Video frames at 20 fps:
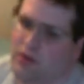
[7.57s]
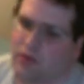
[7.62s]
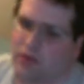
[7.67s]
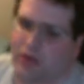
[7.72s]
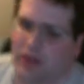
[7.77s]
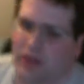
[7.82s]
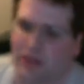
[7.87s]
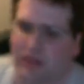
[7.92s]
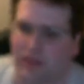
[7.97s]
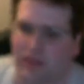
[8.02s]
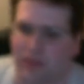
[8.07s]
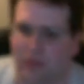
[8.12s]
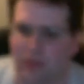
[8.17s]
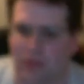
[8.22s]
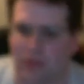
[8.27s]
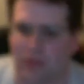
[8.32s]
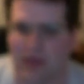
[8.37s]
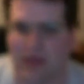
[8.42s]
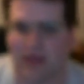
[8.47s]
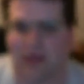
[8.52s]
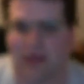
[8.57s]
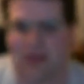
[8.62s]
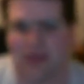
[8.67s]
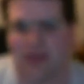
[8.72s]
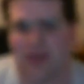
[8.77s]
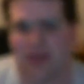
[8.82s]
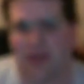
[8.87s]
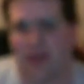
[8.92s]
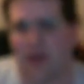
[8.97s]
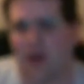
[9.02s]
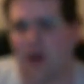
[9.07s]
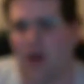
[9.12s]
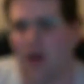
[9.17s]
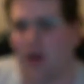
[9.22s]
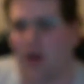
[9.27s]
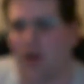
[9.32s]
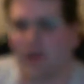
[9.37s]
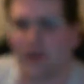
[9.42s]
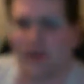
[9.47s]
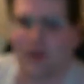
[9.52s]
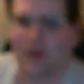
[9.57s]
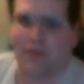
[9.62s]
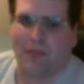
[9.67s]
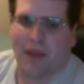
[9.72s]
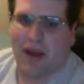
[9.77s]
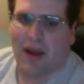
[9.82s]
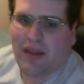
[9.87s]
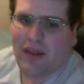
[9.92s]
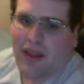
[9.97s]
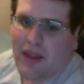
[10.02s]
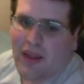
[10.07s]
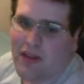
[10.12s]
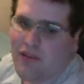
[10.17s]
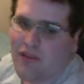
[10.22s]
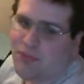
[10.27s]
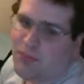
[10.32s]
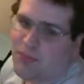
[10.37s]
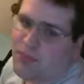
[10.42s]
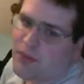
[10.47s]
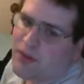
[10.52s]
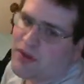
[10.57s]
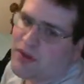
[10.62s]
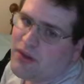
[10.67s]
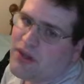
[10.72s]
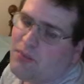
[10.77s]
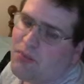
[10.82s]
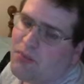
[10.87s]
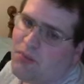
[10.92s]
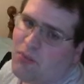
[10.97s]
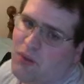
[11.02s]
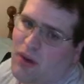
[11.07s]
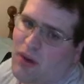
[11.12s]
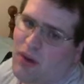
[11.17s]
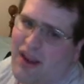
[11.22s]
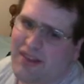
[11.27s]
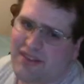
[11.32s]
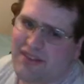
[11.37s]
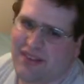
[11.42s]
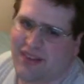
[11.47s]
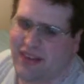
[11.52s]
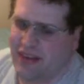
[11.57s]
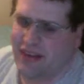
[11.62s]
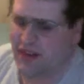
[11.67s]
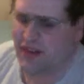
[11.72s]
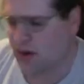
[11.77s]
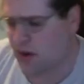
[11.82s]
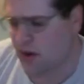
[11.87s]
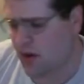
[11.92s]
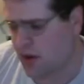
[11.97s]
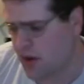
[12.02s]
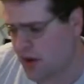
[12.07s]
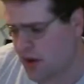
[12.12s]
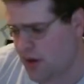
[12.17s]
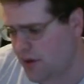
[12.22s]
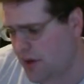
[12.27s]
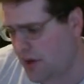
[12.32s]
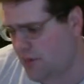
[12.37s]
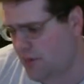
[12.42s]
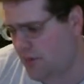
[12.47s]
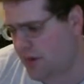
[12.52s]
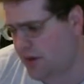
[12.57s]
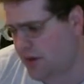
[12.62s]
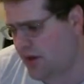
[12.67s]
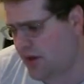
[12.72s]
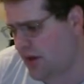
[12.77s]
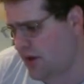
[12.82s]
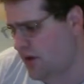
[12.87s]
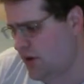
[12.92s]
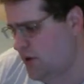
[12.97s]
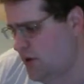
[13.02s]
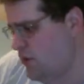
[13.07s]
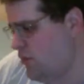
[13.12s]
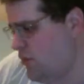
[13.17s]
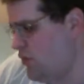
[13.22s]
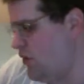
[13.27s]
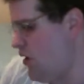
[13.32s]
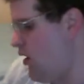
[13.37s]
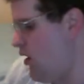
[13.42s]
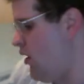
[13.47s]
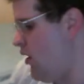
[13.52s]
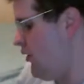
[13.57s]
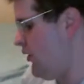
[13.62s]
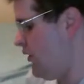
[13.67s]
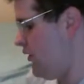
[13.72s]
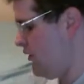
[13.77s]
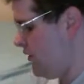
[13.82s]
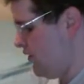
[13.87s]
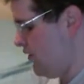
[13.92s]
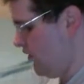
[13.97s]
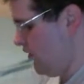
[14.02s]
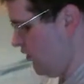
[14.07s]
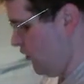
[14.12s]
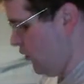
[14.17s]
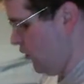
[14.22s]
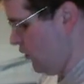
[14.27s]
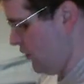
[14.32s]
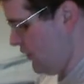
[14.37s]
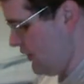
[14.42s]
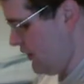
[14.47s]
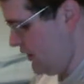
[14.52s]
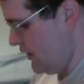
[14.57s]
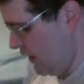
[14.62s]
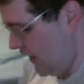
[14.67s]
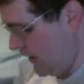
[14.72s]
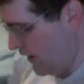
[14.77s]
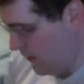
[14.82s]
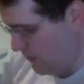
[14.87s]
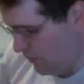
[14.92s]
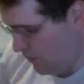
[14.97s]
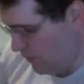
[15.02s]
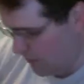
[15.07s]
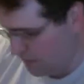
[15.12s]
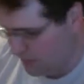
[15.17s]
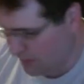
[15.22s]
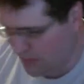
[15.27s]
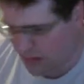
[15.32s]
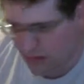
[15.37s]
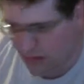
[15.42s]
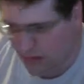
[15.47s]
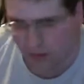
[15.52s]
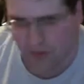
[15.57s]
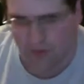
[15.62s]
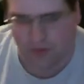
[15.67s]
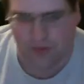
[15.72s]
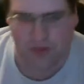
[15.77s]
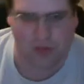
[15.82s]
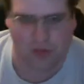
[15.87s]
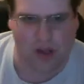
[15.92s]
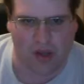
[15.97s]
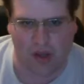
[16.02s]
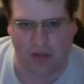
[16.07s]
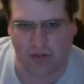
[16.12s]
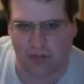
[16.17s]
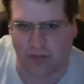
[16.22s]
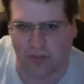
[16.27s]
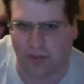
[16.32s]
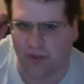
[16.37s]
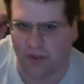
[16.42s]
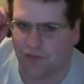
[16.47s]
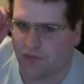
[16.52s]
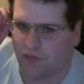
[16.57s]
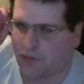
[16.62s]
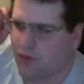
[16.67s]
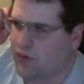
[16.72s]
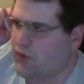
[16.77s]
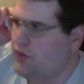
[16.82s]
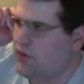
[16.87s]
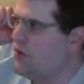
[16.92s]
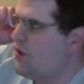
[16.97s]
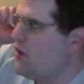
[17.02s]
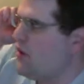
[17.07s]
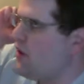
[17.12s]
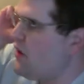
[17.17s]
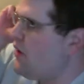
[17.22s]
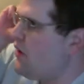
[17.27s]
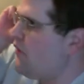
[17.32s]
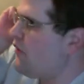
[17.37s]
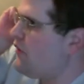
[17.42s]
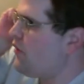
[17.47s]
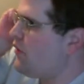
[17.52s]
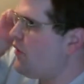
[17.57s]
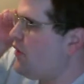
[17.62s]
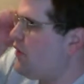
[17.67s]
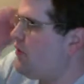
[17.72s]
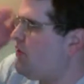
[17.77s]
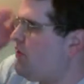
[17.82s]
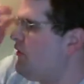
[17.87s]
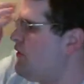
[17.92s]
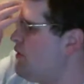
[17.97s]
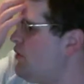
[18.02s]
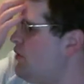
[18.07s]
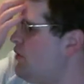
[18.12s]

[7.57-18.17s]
only sweetheart of my life, Brittany Bratton. Now, I'm going to tell you our story, like I've probably done a few times, but for those of